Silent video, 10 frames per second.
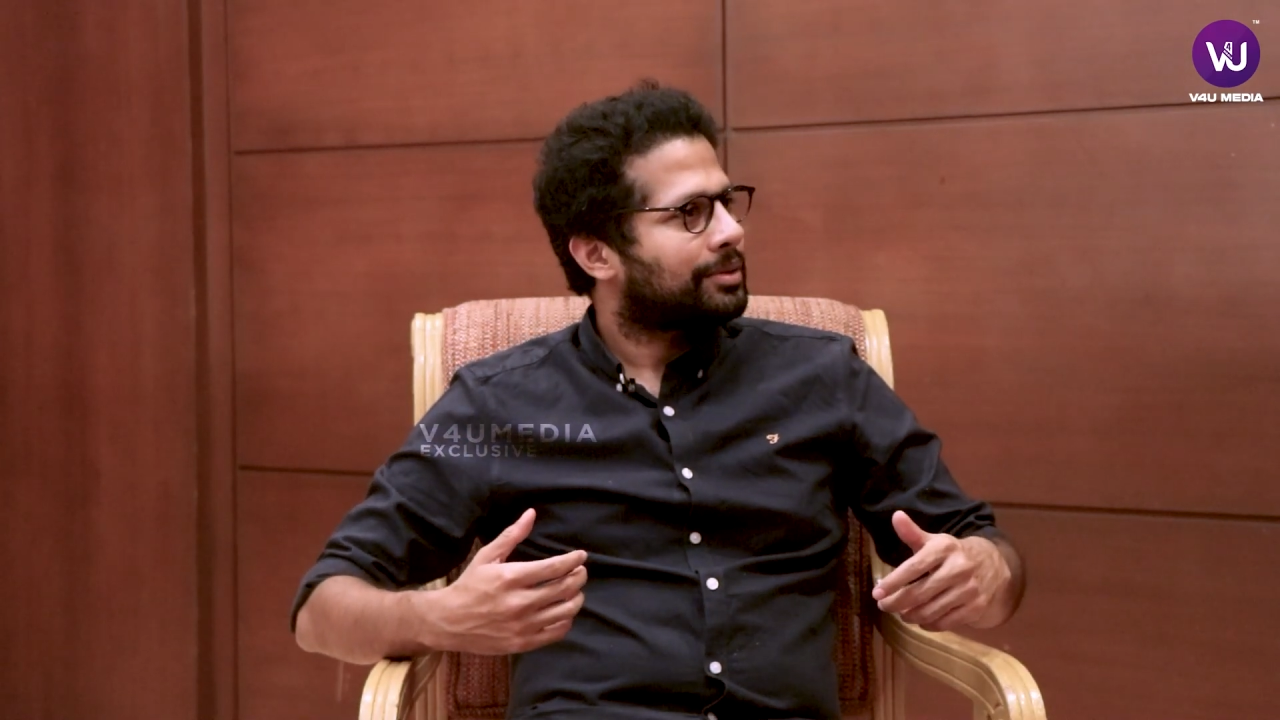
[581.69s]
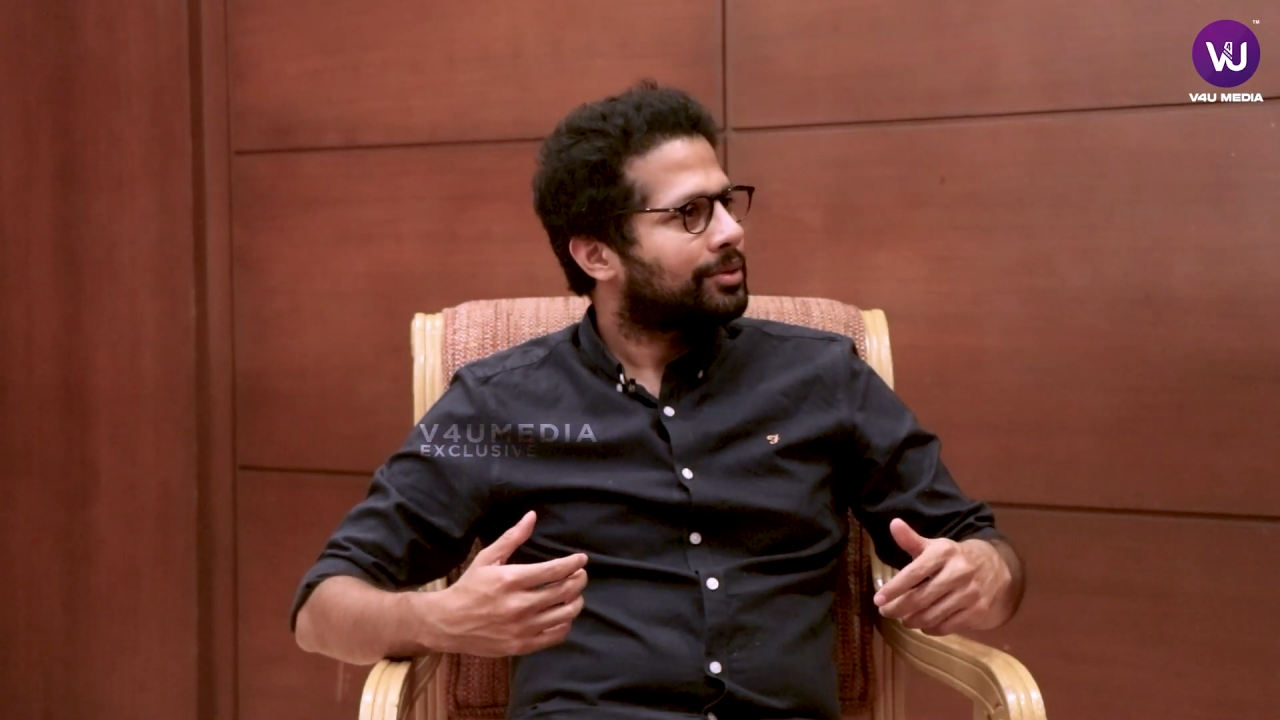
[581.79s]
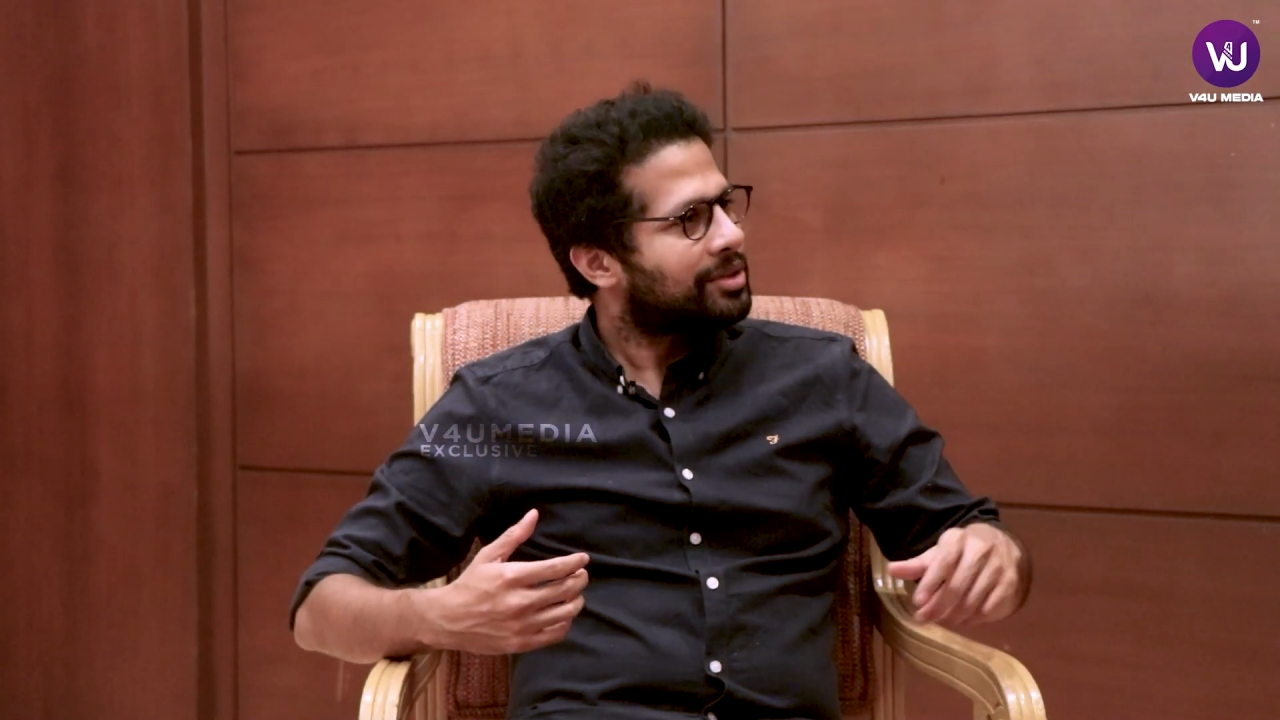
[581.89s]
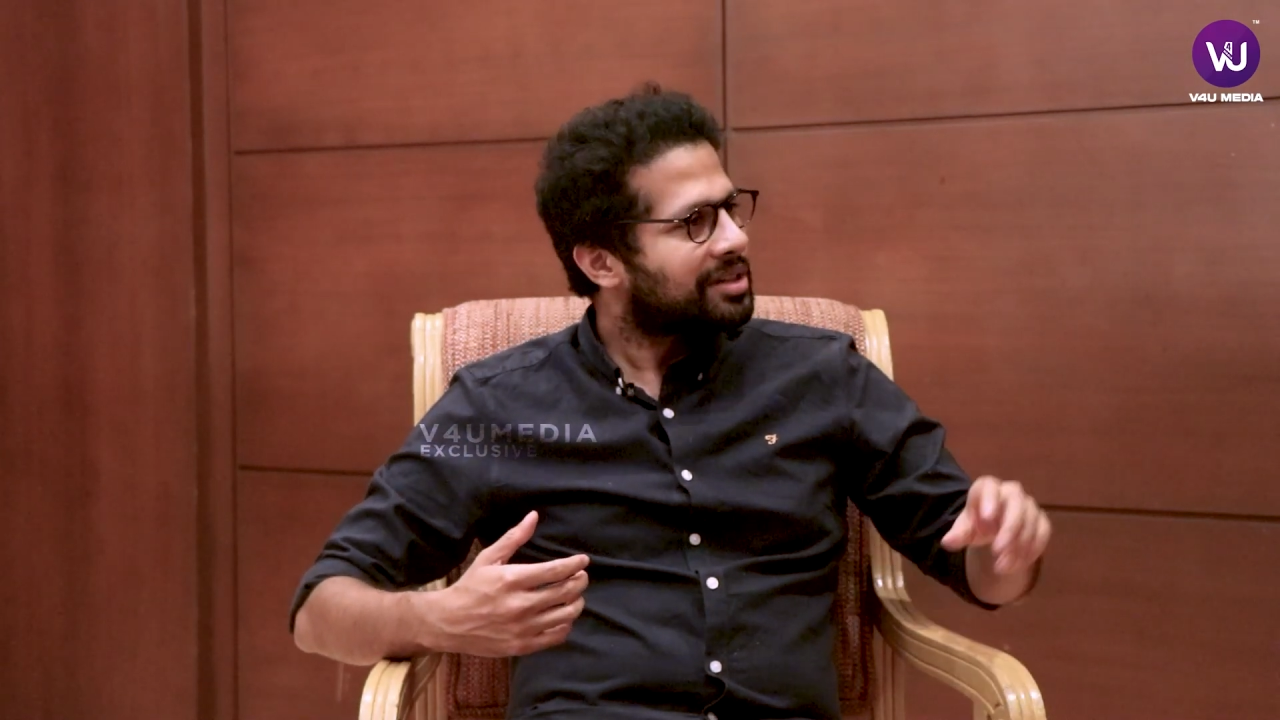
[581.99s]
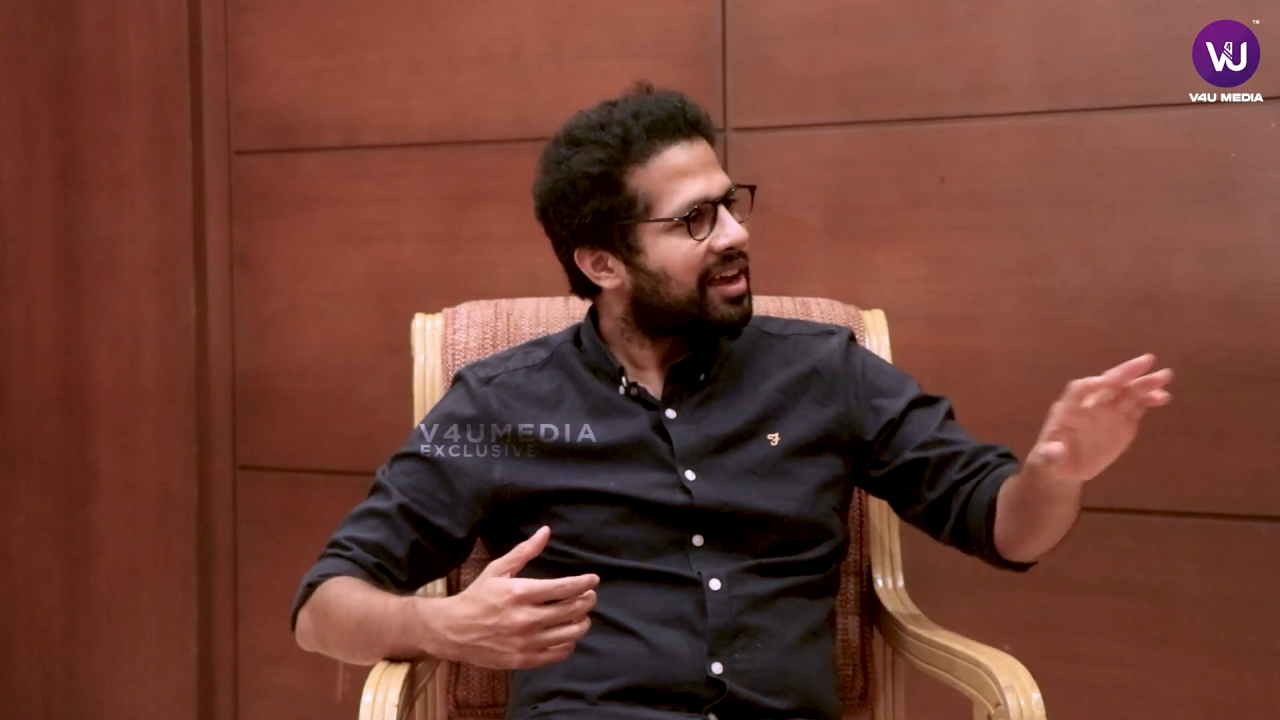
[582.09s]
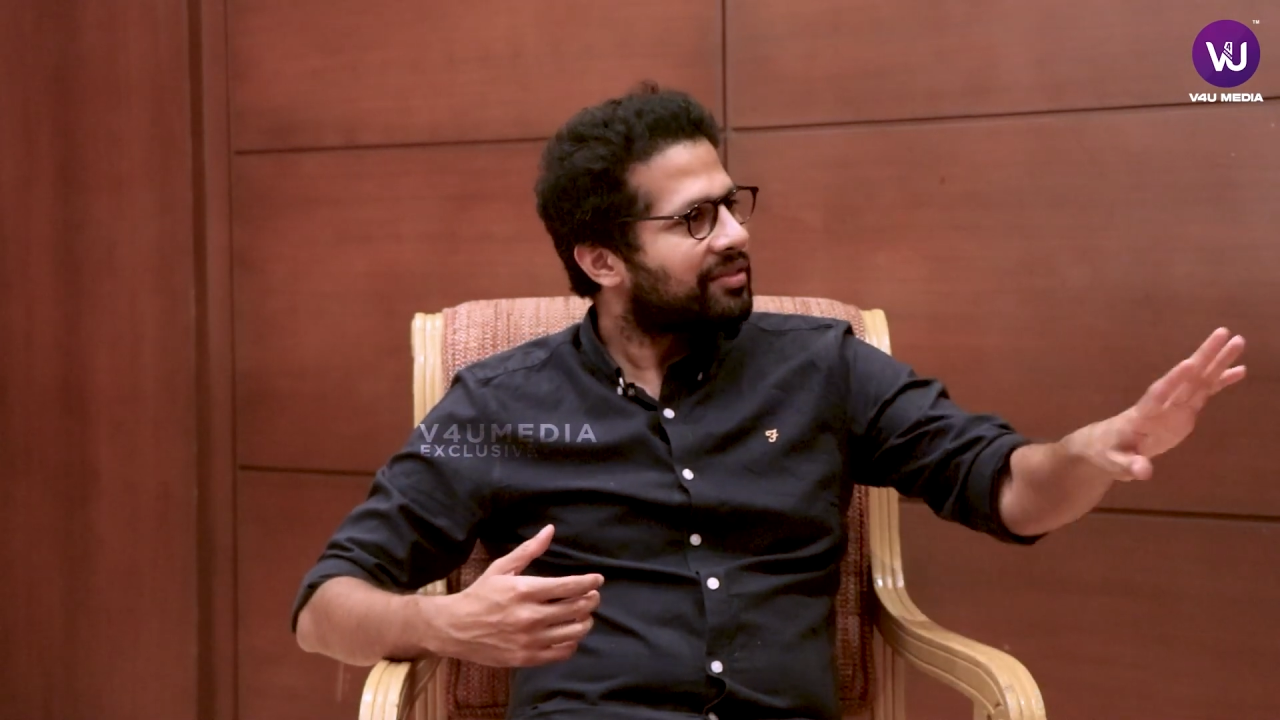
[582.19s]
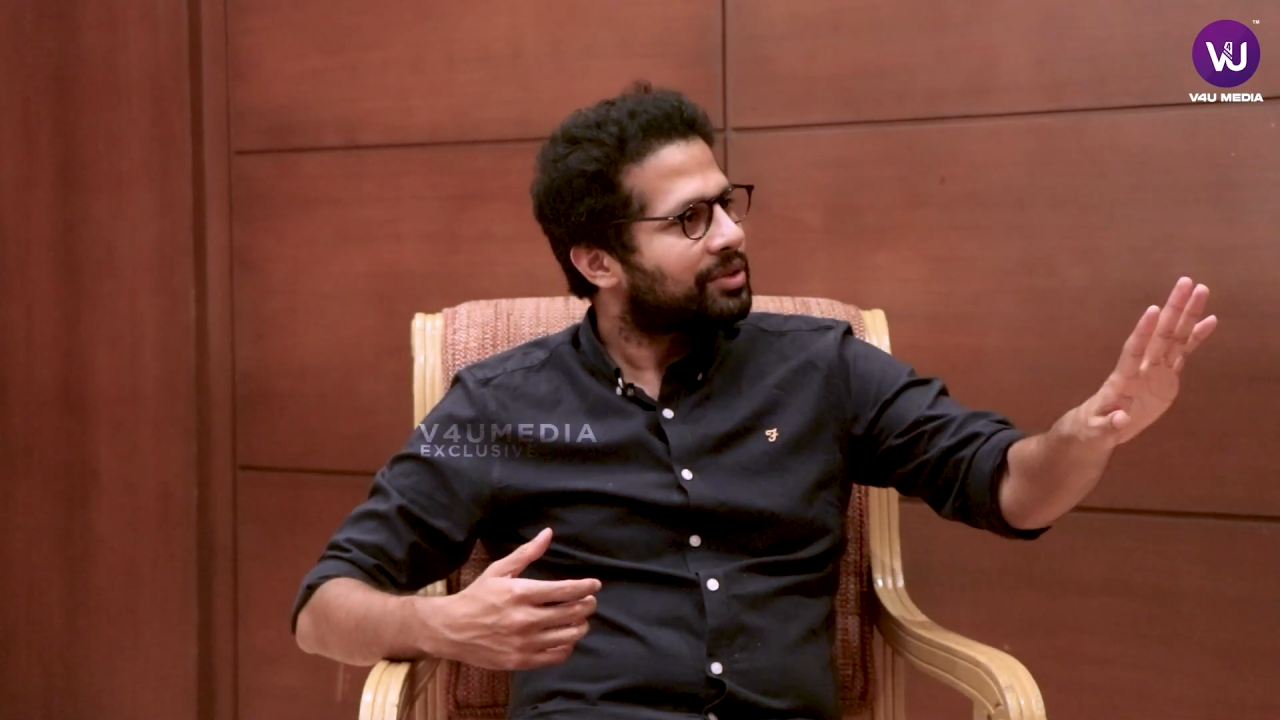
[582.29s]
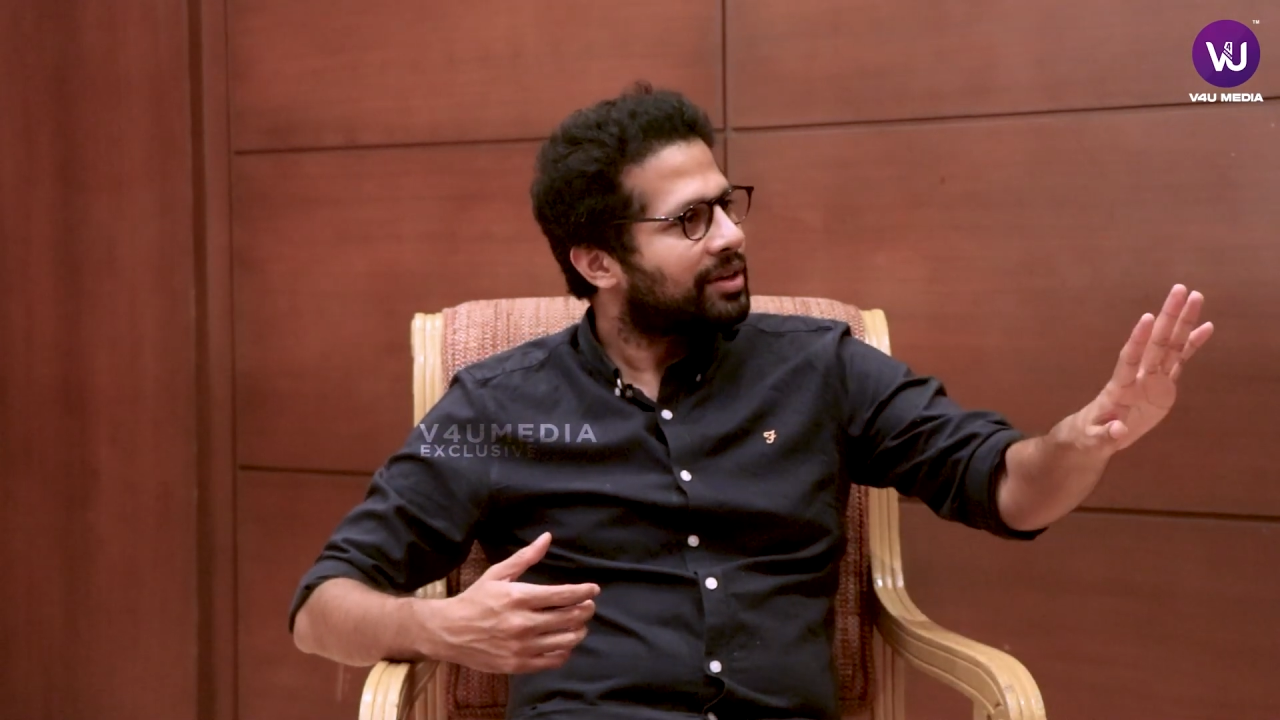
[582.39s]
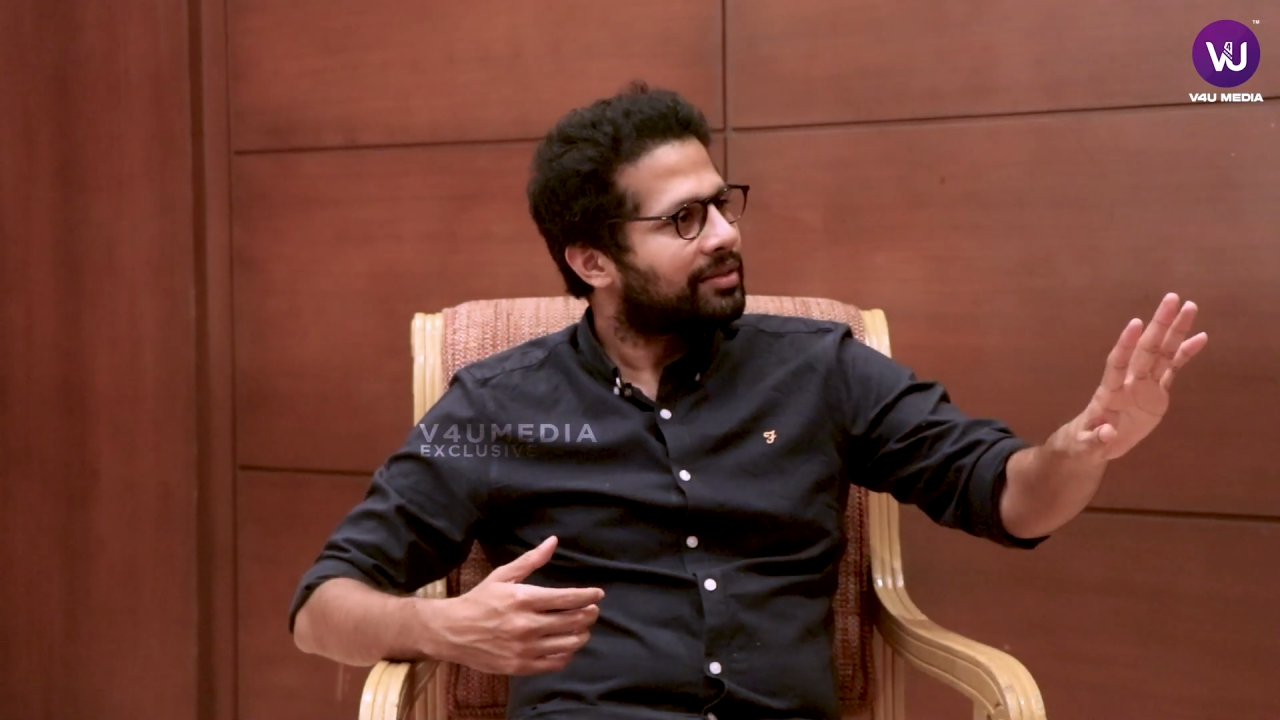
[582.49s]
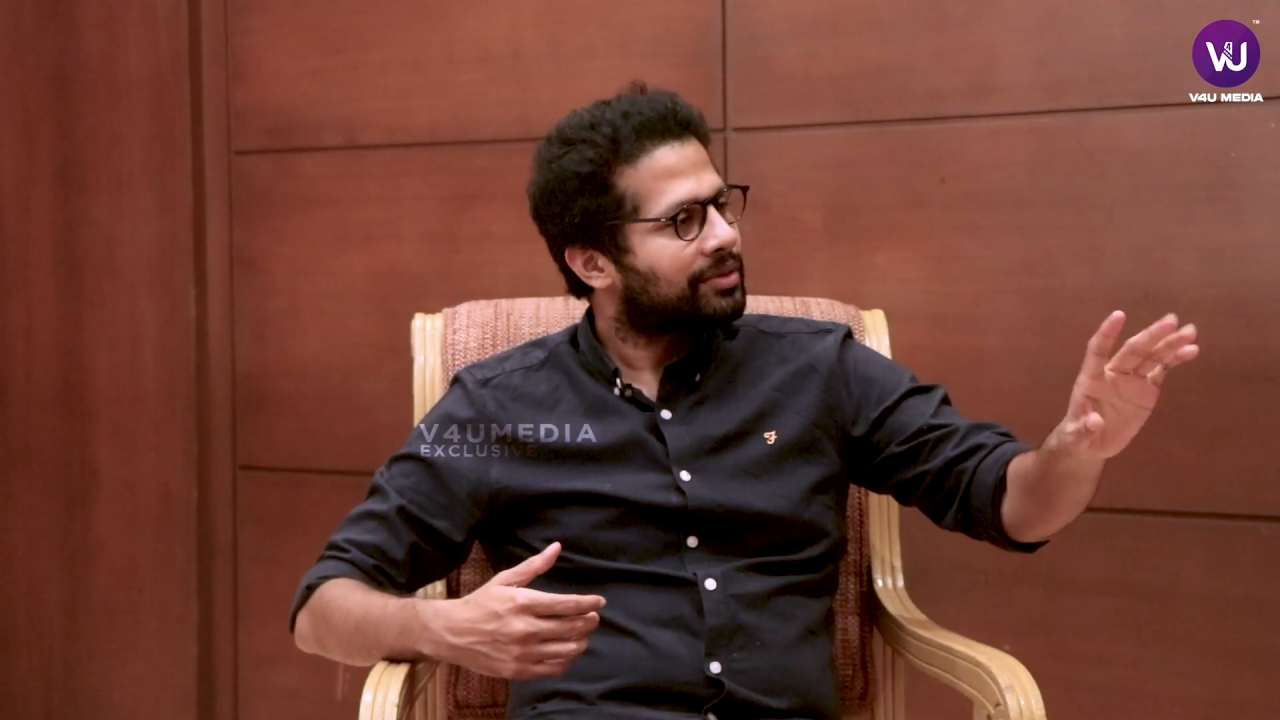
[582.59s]
You just have
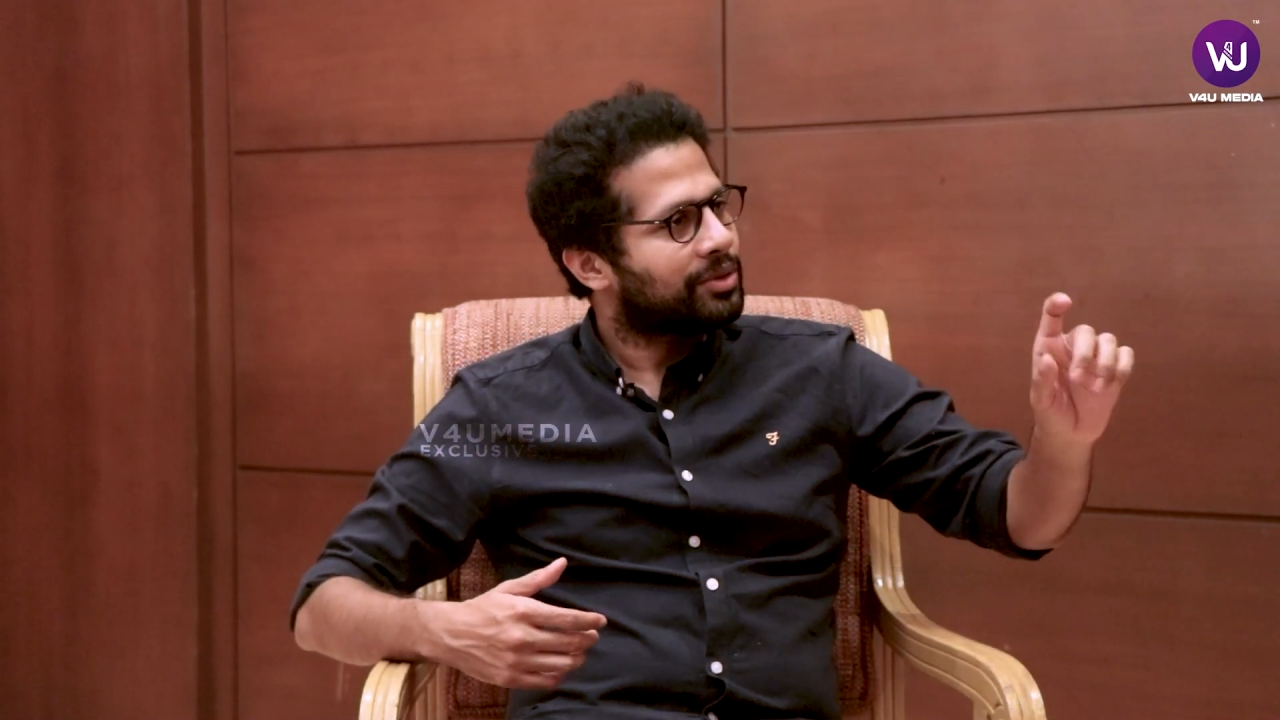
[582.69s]
to have